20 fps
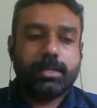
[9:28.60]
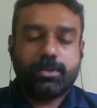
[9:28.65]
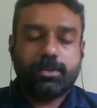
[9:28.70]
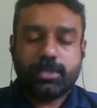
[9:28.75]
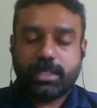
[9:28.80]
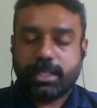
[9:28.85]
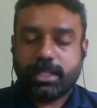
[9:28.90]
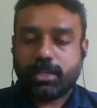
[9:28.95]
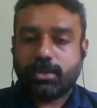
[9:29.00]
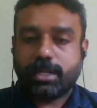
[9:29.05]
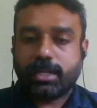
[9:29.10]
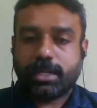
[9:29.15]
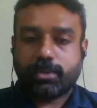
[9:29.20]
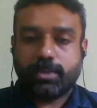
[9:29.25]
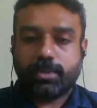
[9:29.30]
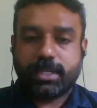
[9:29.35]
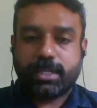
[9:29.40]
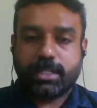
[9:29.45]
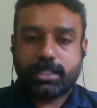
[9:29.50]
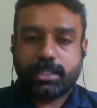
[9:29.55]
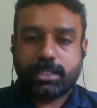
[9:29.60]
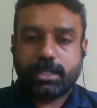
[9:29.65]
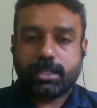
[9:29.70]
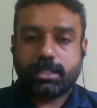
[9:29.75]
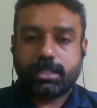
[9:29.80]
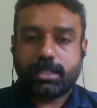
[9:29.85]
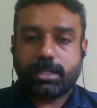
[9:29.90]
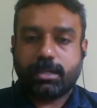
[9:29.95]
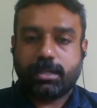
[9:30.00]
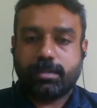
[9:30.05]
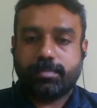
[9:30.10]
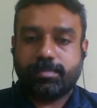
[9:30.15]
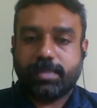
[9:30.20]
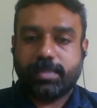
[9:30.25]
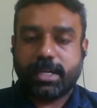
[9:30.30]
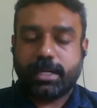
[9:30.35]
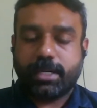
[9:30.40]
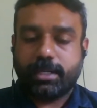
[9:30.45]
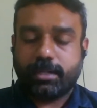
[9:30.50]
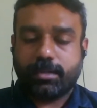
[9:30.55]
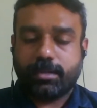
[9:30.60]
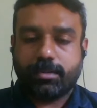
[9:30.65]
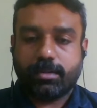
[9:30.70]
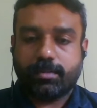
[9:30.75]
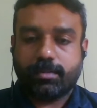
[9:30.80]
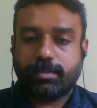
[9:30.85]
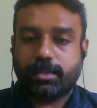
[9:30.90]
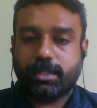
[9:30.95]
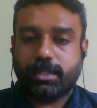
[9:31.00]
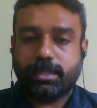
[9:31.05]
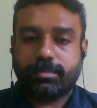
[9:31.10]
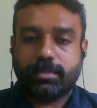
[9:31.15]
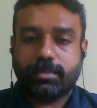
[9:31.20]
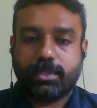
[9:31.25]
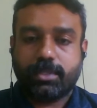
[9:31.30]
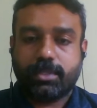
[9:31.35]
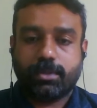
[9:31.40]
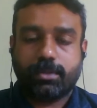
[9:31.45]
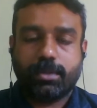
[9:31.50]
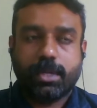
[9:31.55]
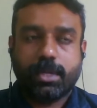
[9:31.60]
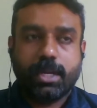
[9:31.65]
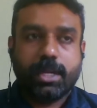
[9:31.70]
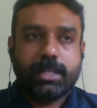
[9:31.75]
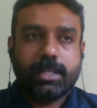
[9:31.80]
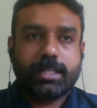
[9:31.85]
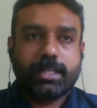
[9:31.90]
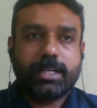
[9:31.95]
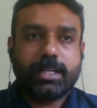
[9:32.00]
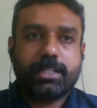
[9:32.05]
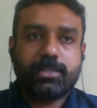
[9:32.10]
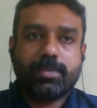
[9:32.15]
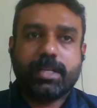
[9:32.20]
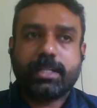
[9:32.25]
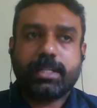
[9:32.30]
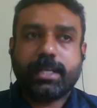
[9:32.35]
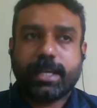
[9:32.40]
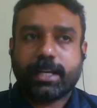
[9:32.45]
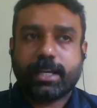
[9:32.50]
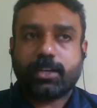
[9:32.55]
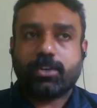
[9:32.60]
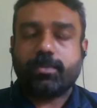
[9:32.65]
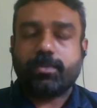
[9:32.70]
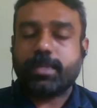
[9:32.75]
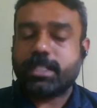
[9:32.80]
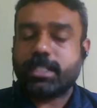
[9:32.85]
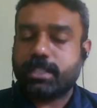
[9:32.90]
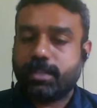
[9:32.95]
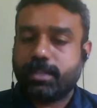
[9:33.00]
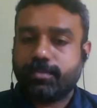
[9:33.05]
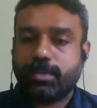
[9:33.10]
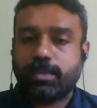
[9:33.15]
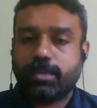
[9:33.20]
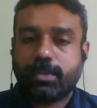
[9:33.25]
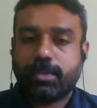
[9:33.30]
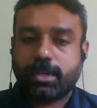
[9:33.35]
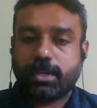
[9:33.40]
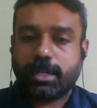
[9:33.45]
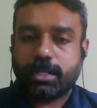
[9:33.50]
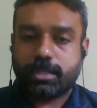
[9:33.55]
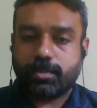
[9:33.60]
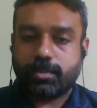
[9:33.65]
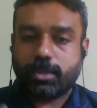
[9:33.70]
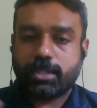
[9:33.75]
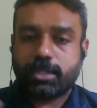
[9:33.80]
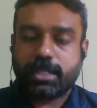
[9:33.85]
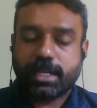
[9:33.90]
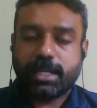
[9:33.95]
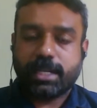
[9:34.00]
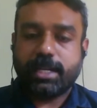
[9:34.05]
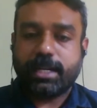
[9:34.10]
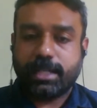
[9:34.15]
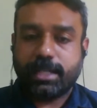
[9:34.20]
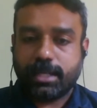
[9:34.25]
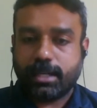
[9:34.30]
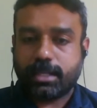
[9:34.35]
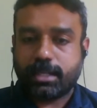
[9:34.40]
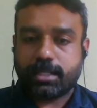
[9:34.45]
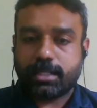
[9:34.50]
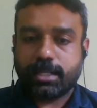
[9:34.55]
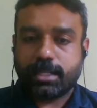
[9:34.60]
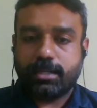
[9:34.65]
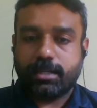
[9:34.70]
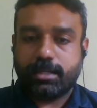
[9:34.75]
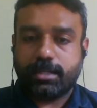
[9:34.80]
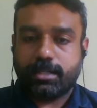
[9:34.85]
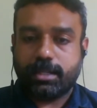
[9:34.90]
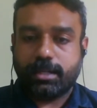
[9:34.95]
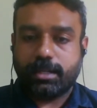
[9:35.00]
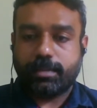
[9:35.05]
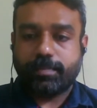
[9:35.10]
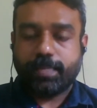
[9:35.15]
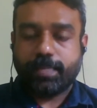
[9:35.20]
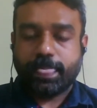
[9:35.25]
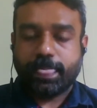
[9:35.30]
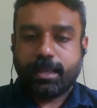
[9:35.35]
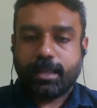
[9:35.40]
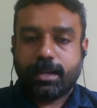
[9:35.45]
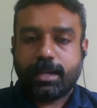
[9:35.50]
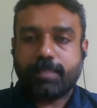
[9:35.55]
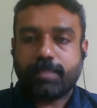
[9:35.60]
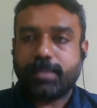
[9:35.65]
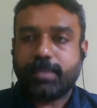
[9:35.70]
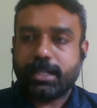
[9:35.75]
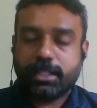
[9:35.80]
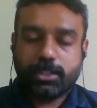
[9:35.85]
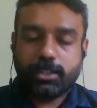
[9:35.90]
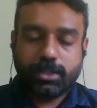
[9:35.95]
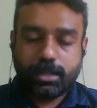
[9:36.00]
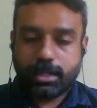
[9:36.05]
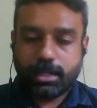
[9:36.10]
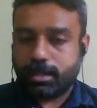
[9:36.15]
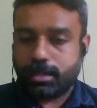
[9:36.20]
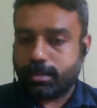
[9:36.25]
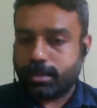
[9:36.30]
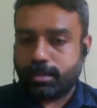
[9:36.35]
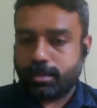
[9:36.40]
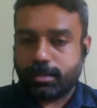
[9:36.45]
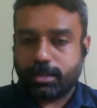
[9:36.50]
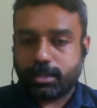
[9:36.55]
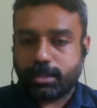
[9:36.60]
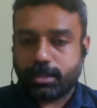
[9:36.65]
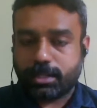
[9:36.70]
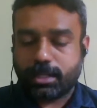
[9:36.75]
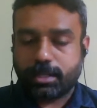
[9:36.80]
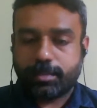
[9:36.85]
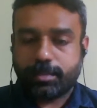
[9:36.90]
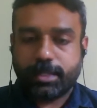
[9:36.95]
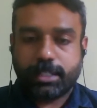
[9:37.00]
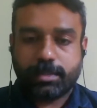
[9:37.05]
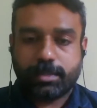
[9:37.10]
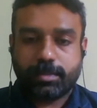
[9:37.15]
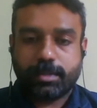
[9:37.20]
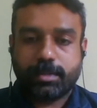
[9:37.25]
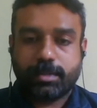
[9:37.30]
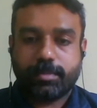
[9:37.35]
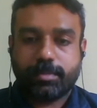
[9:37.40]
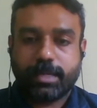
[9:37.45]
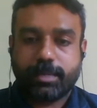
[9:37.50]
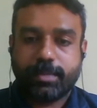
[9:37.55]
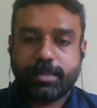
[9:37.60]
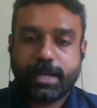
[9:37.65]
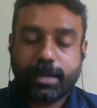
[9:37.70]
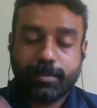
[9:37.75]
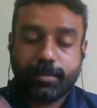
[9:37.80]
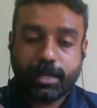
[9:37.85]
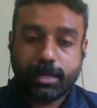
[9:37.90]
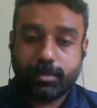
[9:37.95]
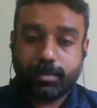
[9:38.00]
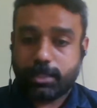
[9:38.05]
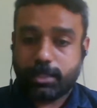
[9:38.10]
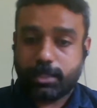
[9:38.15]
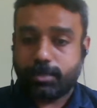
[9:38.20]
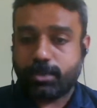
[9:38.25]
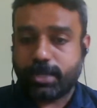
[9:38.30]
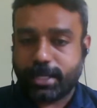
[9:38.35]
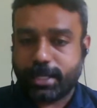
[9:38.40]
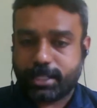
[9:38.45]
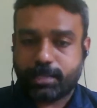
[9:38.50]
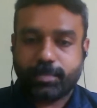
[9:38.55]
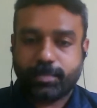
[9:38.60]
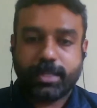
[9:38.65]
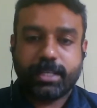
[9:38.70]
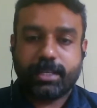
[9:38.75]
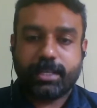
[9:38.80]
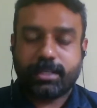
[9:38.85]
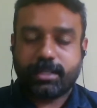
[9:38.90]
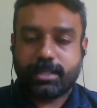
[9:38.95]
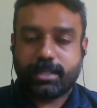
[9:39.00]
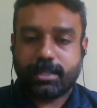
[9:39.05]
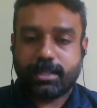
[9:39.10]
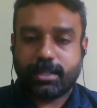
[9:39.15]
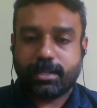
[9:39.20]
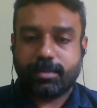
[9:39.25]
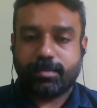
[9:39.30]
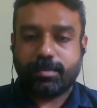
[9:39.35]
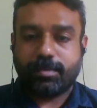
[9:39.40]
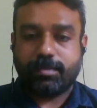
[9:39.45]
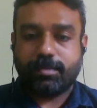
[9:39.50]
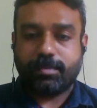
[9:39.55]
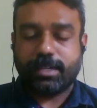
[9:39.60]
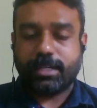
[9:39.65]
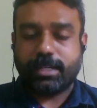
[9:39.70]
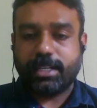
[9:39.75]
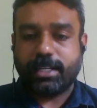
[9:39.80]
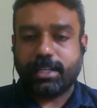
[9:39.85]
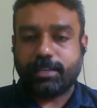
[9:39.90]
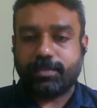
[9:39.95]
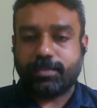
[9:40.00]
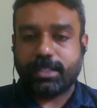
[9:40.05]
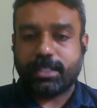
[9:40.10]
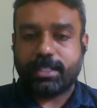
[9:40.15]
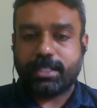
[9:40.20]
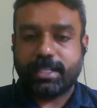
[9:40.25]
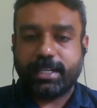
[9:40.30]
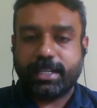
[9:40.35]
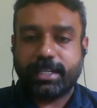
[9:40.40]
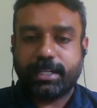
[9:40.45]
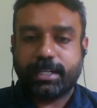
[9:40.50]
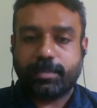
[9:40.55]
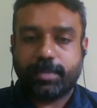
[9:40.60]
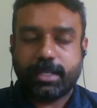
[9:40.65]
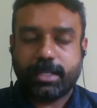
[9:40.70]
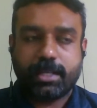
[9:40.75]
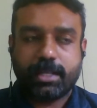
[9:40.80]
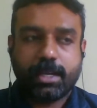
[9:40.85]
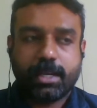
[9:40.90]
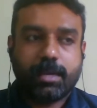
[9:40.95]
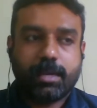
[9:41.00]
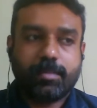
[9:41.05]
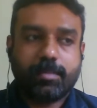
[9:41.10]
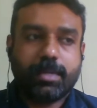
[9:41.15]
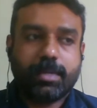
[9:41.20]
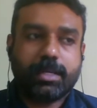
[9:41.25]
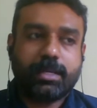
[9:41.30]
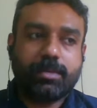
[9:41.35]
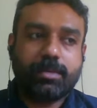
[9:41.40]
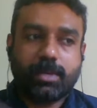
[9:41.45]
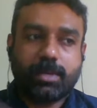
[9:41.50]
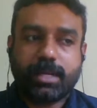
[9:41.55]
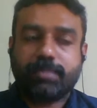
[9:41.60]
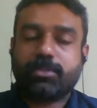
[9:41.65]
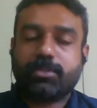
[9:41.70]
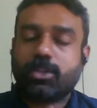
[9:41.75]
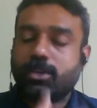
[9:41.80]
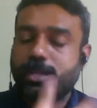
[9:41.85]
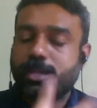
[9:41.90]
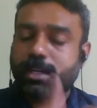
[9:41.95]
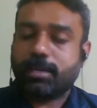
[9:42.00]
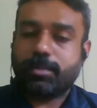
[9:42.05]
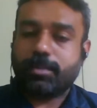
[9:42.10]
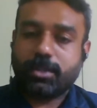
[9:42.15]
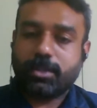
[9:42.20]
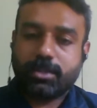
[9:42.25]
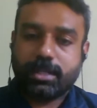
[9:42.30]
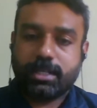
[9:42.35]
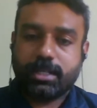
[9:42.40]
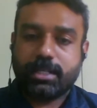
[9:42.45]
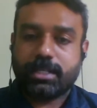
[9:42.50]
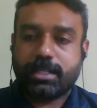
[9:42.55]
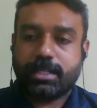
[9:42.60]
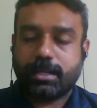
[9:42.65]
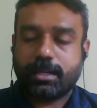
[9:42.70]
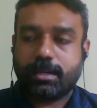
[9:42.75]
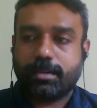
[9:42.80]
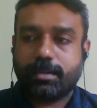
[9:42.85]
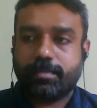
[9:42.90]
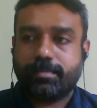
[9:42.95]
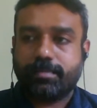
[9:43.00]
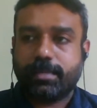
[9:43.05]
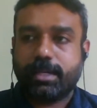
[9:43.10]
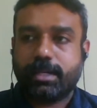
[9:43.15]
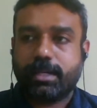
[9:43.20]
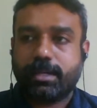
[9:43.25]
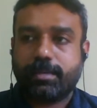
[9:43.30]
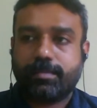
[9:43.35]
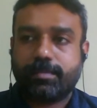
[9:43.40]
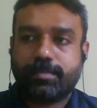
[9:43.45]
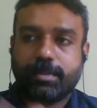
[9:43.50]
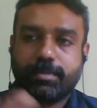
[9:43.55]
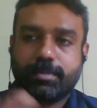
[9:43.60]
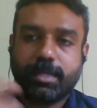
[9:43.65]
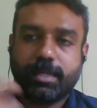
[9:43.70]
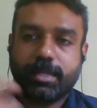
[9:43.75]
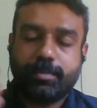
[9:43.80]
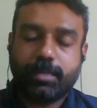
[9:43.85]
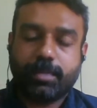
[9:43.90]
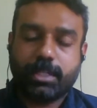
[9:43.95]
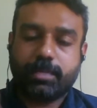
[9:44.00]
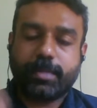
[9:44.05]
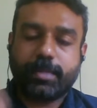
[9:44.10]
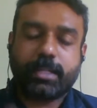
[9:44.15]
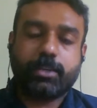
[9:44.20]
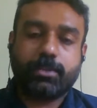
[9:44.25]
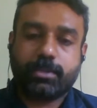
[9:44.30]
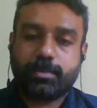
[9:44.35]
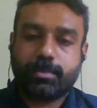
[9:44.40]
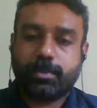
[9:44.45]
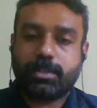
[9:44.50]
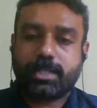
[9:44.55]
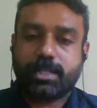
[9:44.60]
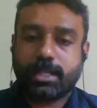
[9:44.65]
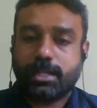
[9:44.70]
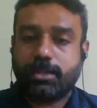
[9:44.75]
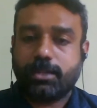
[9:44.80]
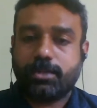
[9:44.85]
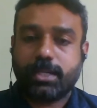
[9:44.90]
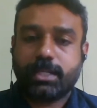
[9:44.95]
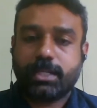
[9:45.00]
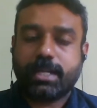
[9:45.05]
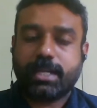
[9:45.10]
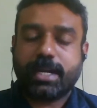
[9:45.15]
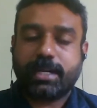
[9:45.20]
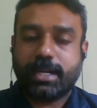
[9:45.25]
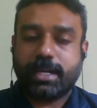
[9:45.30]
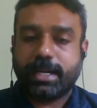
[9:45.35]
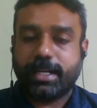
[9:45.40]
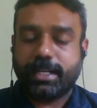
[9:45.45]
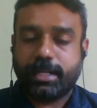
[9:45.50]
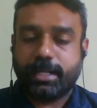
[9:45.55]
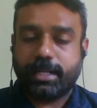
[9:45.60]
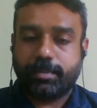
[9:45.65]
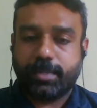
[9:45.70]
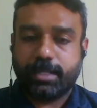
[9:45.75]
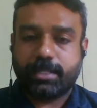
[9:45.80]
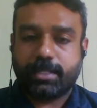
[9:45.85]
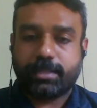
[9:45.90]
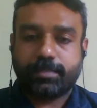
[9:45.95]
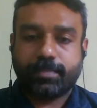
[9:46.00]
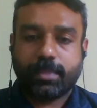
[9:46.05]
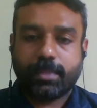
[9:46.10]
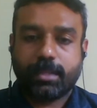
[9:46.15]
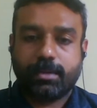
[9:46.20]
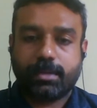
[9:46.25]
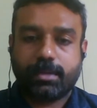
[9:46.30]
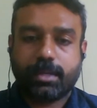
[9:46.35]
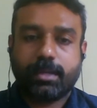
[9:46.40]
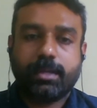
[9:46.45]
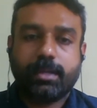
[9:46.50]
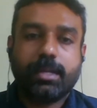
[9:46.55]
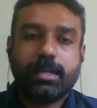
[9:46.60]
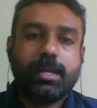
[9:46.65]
zero liquid discharge plant for them. So that is where the economics differ for a small scale and a large scale industry. I'm pretty sure Dr. Ramesh might be having a much more experience while dealing with the CETPs. But what I'm talking about is from the perspective of small scale unit and IETPs. Okay.